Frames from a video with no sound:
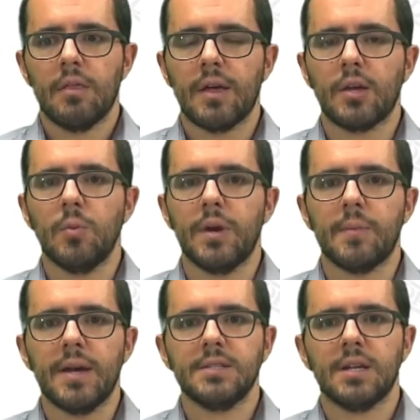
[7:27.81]
Thank you very
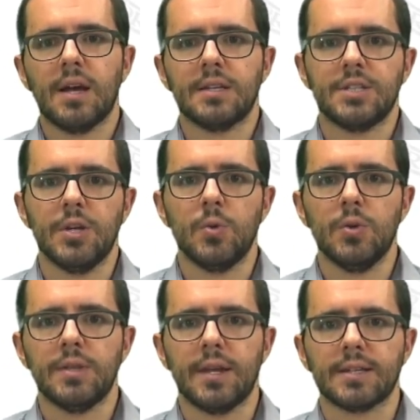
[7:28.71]
much, and see you
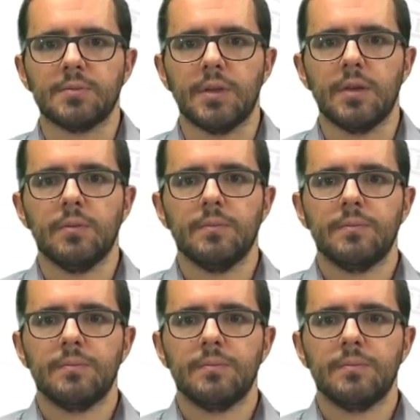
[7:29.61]
in the next video.